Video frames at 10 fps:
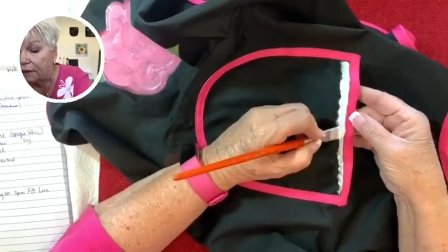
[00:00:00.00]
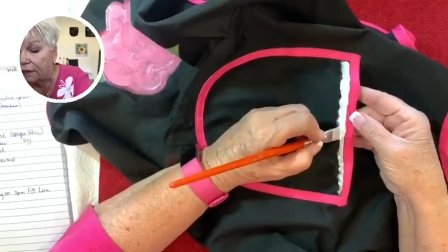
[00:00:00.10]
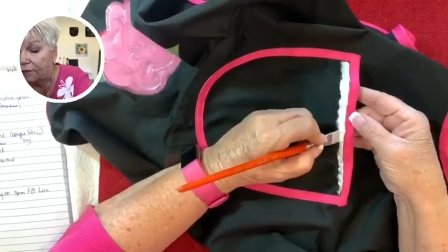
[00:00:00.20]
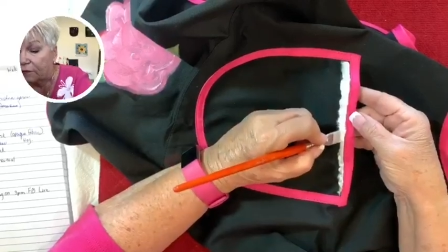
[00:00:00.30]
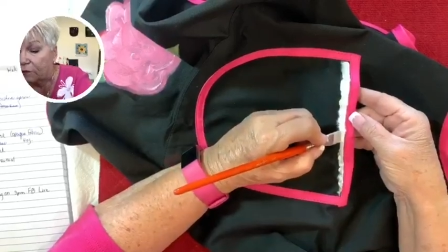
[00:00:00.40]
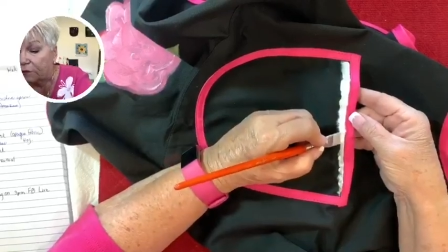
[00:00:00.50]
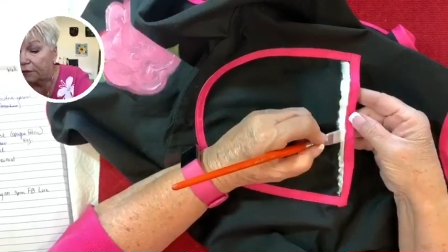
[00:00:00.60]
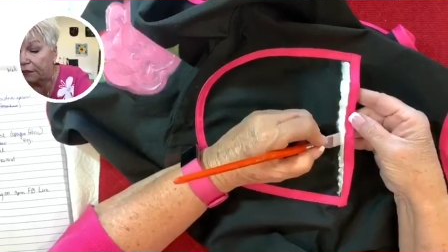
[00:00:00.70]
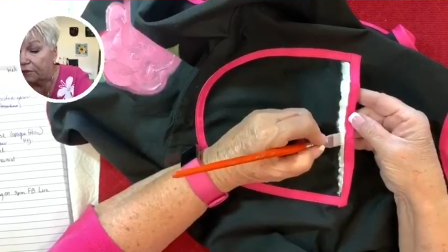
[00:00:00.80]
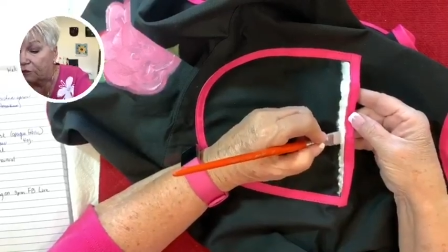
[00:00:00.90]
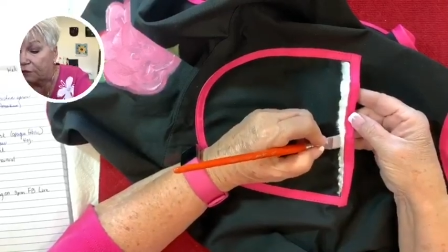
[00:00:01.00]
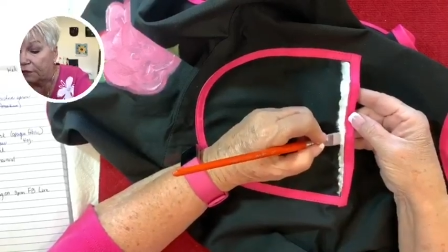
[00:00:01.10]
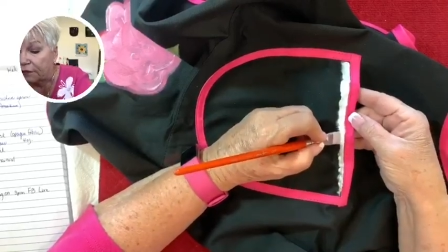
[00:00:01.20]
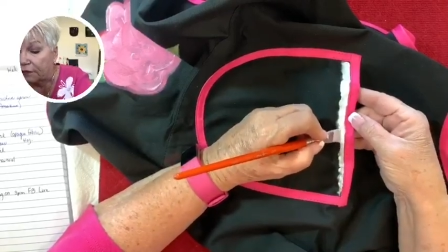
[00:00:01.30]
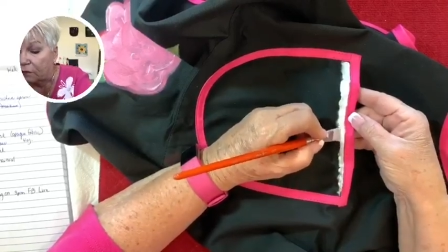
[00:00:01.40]
if you're really
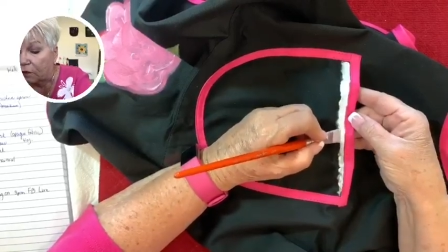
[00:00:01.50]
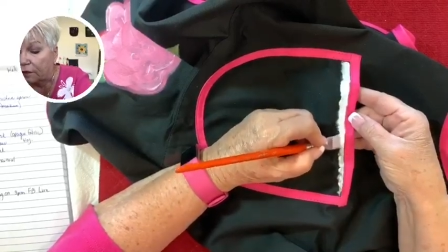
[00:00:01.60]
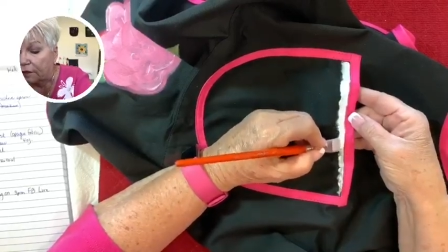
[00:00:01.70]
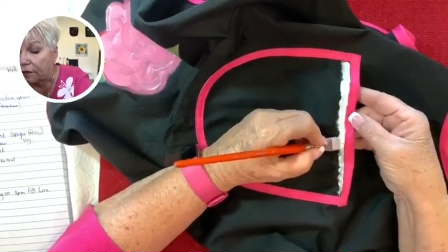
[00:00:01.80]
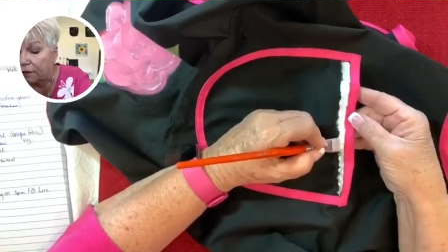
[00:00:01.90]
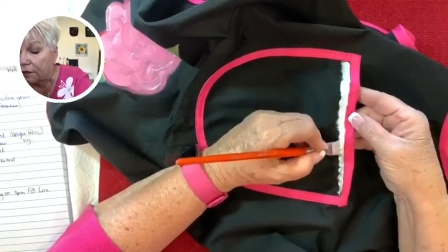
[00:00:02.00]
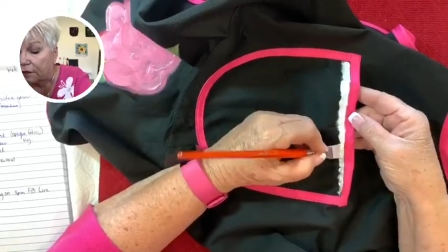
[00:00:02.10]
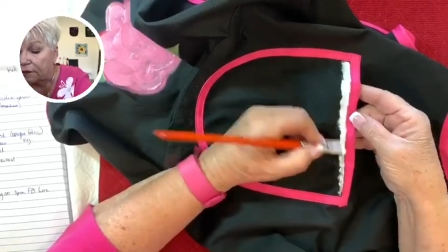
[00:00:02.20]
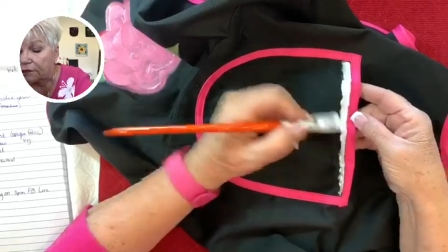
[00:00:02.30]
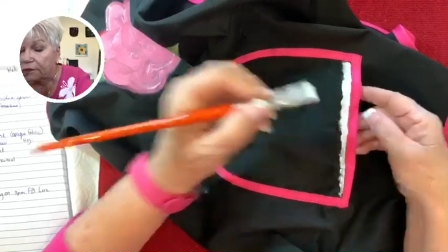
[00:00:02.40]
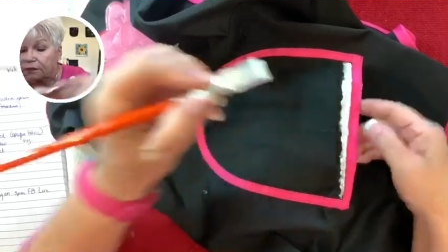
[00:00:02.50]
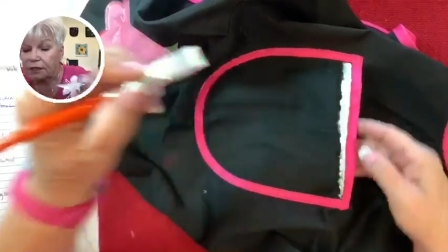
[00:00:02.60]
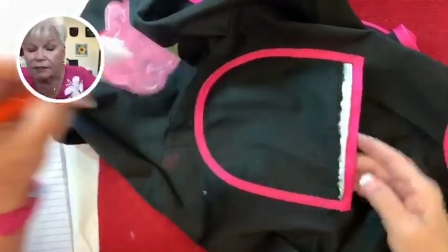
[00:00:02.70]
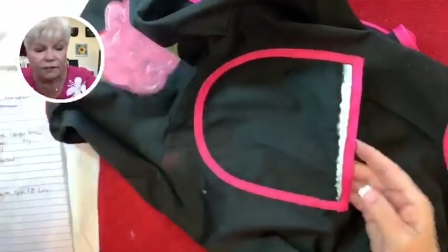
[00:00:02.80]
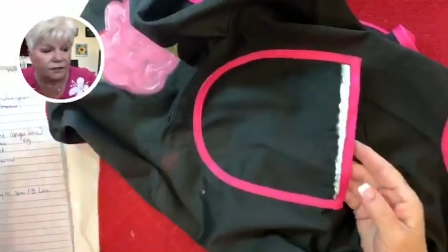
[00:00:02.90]
interested in what this is going to look
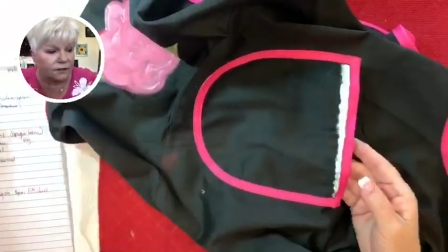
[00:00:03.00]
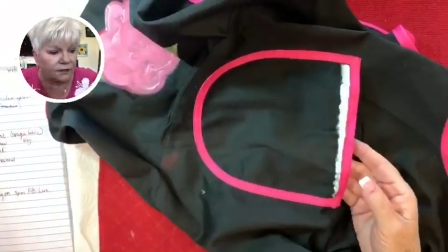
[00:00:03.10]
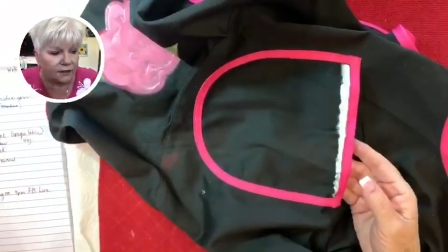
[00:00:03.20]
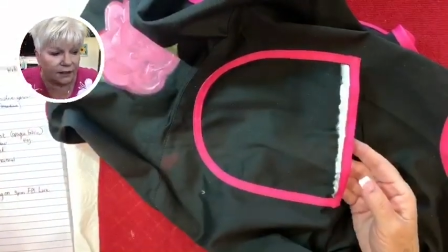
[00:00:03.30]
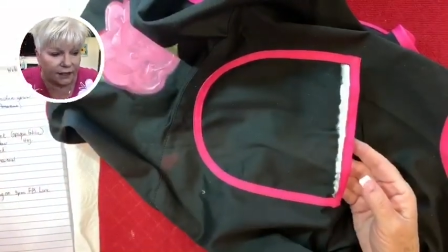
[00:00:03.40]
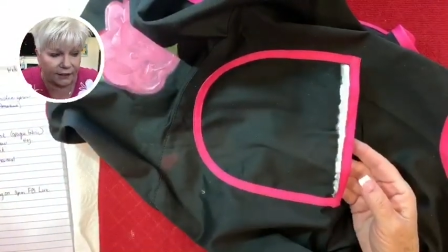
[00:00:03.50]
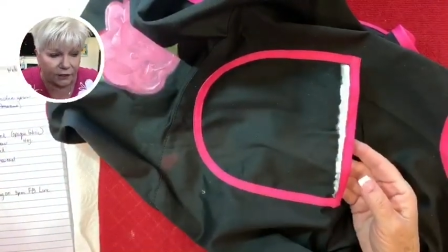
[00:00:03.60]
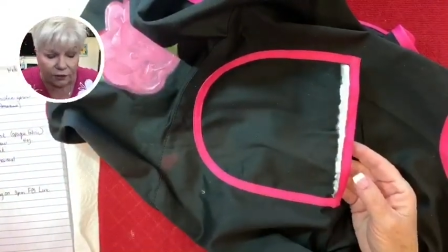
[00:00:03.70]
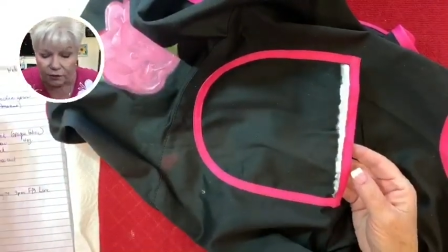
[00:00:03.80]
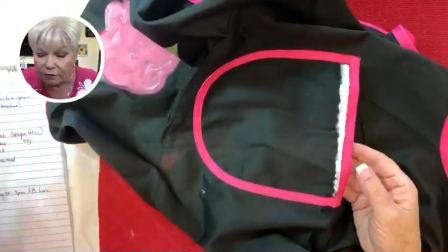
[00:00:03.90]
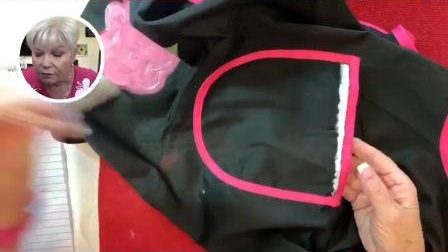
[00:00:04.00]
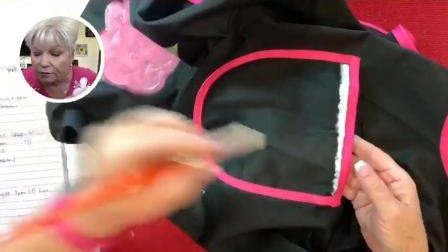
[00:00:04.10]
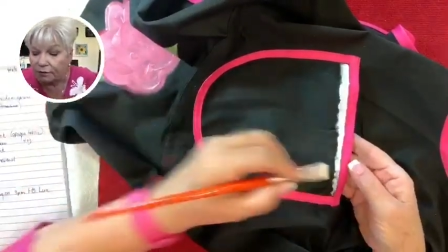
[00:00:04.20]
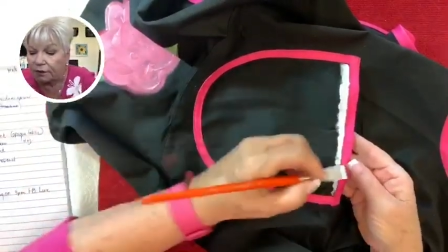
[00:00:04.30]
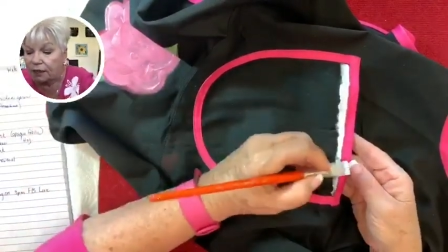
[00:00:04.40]
like, stay
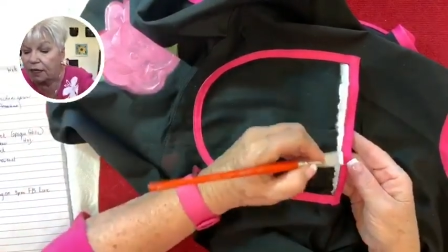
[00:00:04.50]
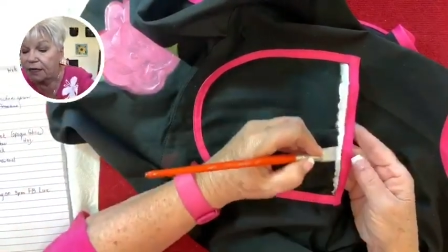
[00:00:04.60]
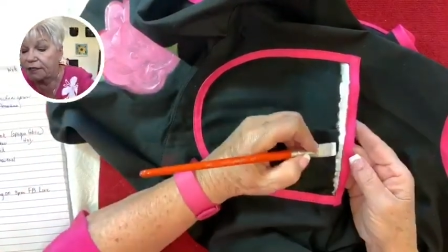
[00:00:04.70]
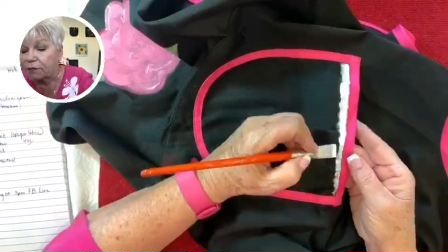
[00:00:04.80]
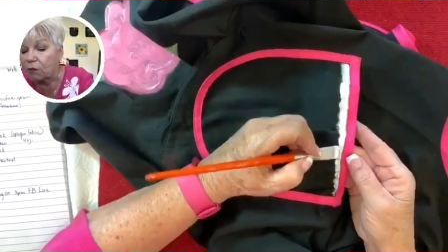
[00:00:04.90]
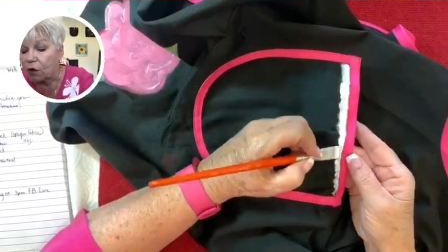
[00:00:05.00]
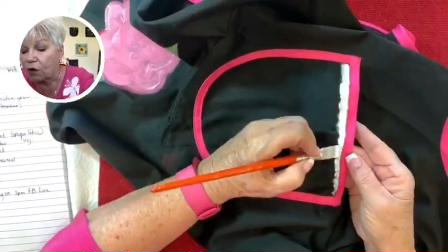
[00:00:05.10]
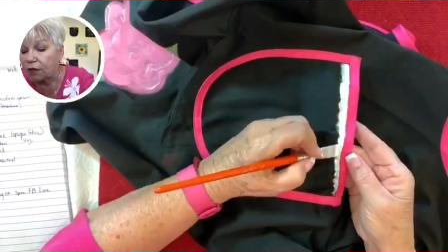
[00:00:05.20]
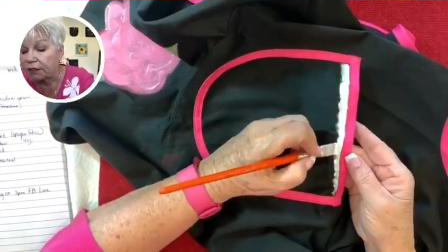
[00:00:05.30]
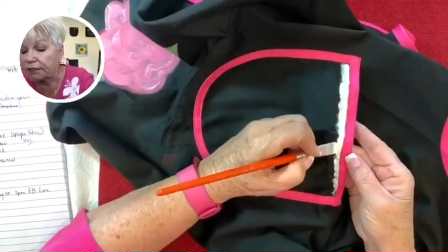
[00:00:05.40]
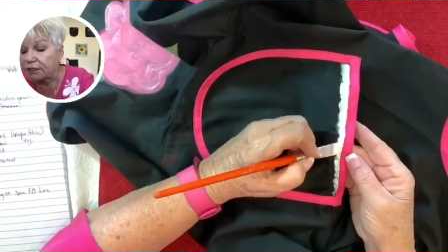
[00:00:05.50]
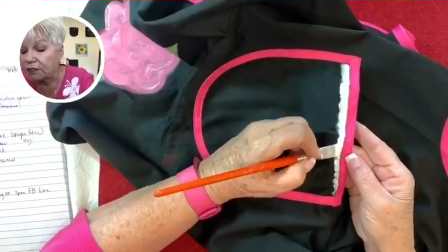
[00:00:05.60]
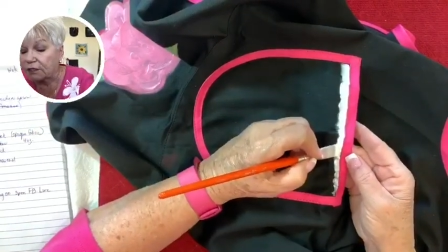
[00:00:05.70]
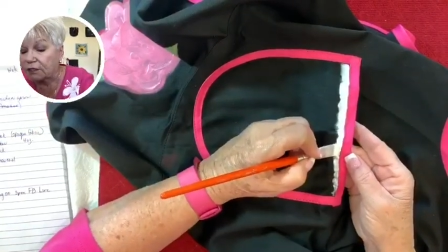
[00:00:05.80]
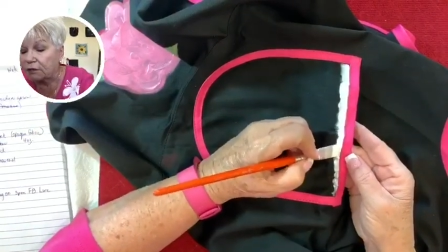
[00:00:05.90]
tuned.
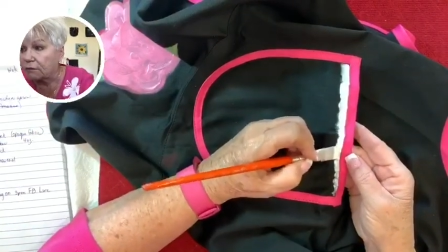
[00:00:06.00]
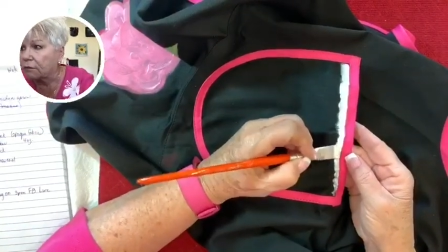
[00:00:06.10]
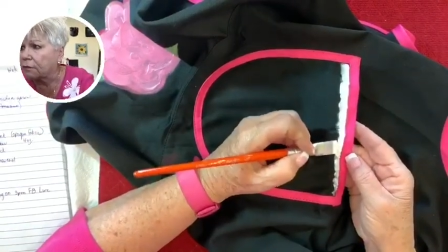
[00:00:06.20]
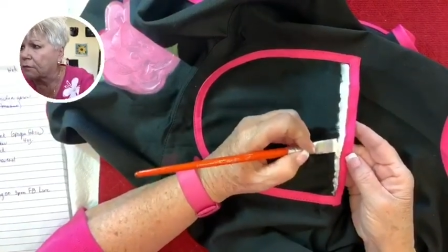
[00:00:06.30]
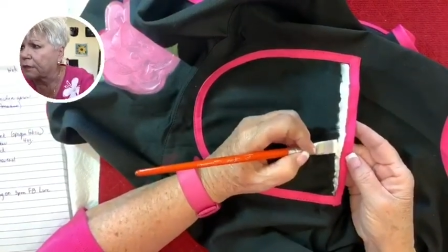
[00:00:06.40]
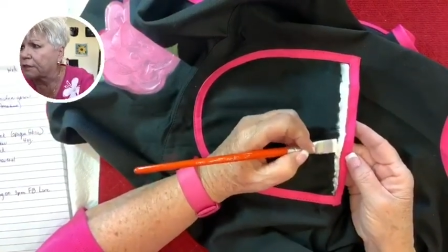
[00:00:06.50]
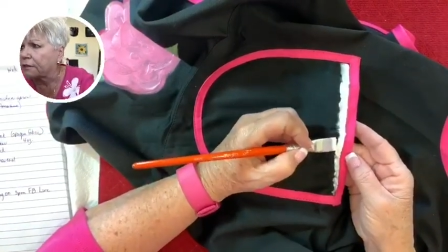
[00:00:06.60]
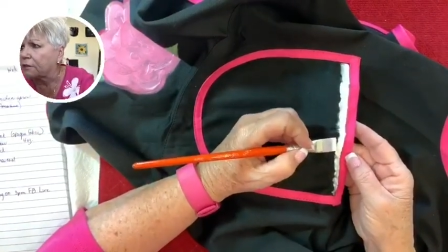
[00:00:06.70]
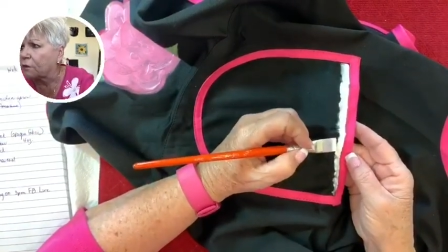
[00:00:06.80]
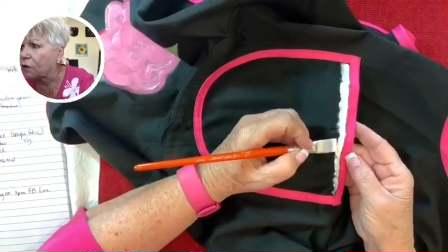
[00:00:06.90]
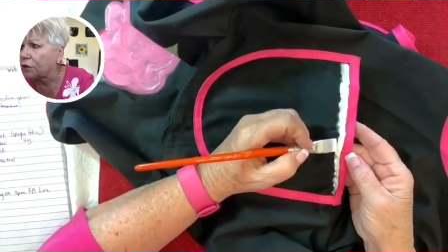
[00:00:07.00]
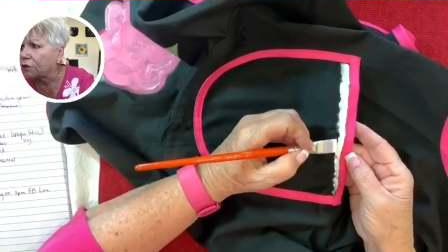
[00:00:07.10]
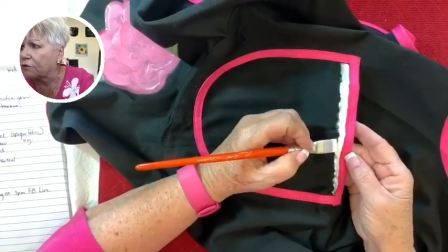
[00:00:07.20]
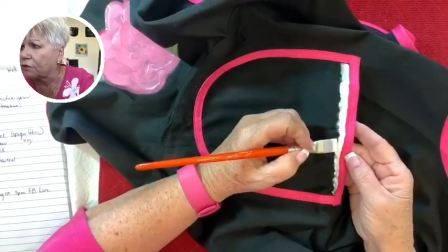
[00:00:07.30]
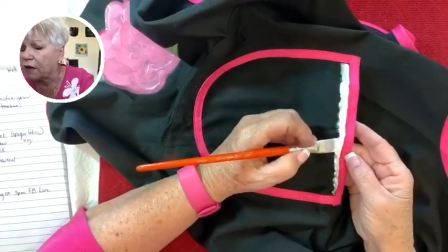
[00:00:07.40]
Tomorrow's
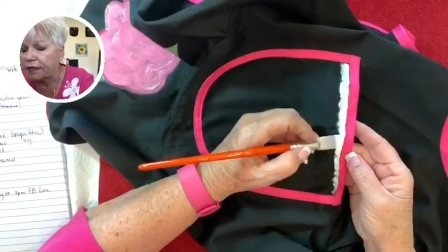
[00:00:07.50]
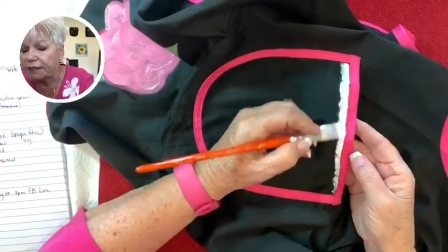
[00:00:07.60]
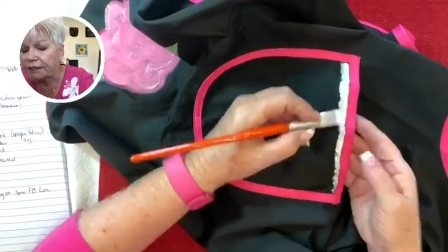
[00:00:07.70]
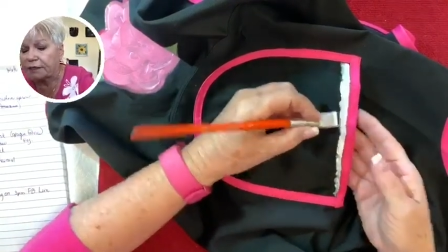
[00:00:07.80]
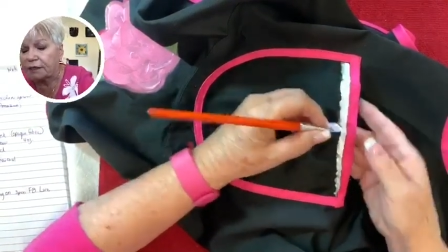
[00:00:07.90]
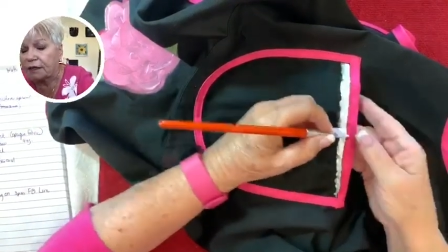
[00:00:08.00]
Friday.